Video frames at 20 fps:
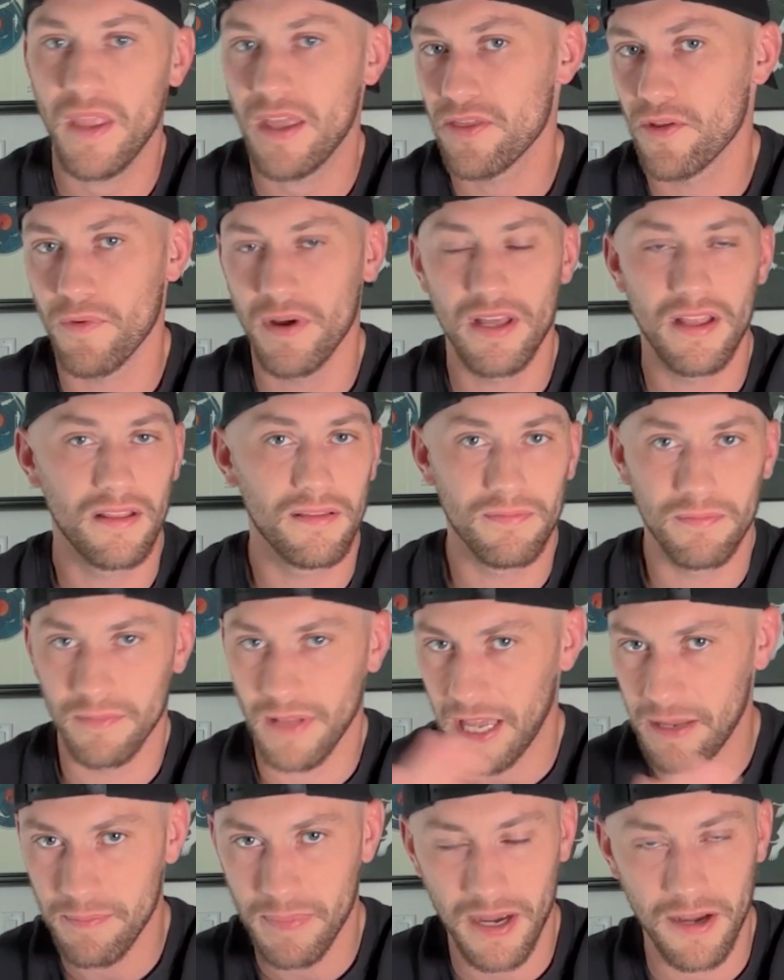the way
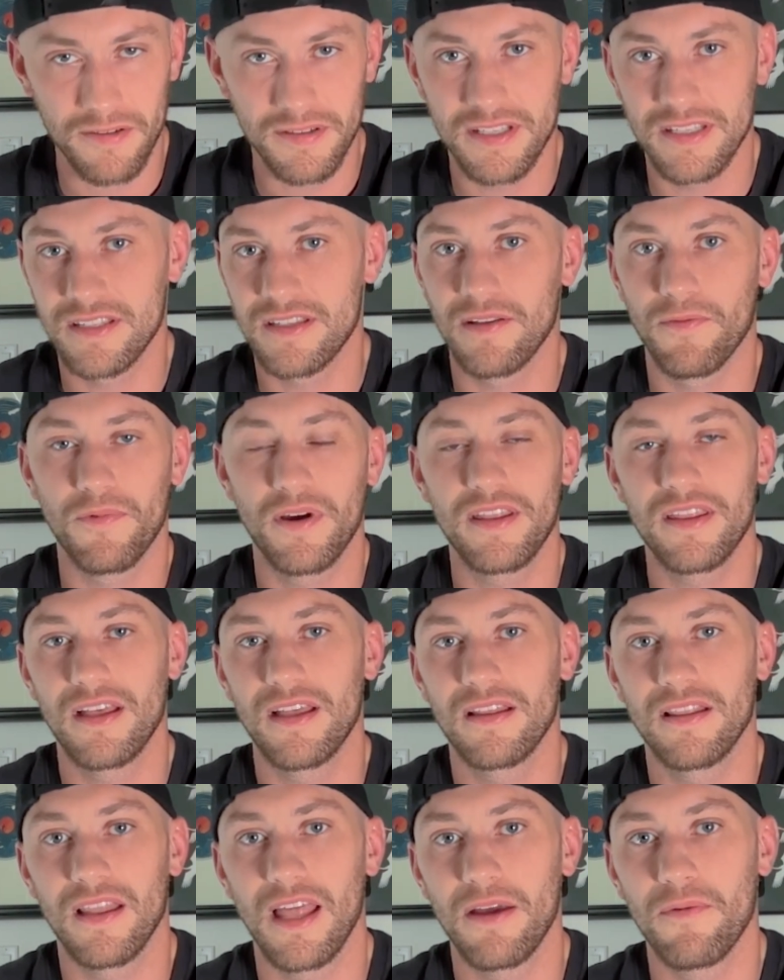light bounces and the way
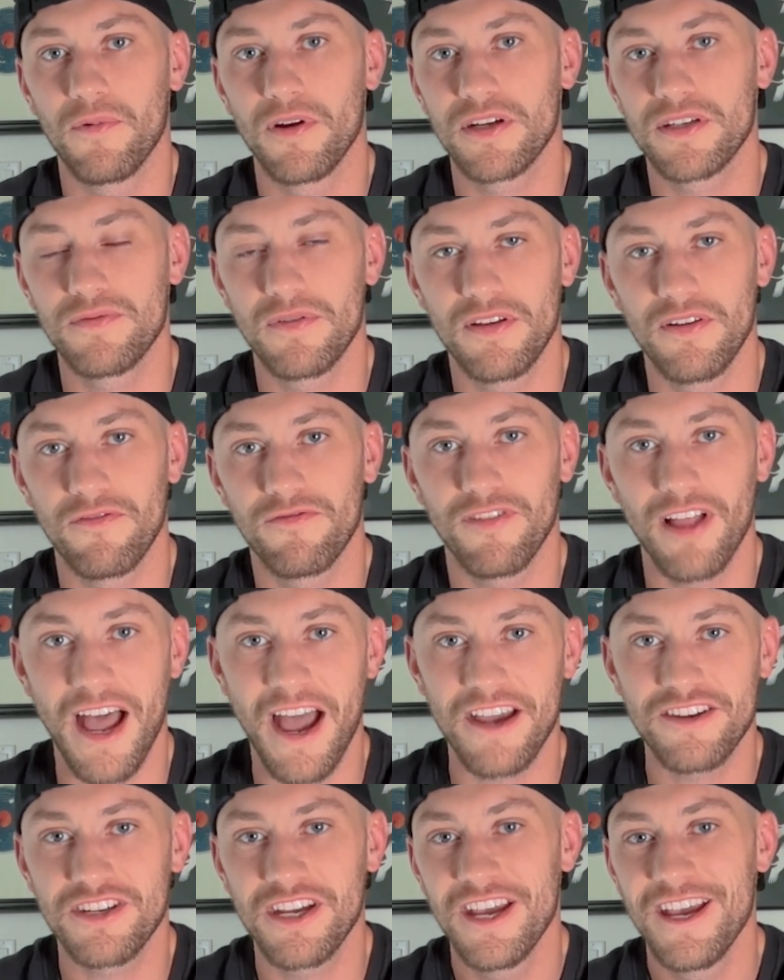that light works with your
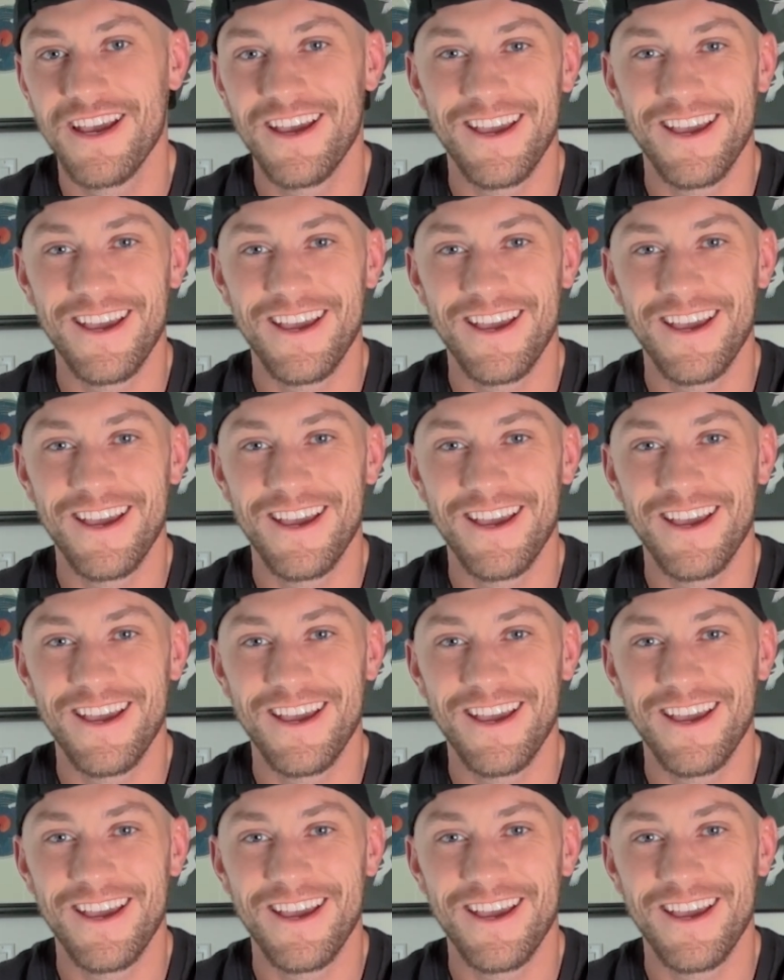flash.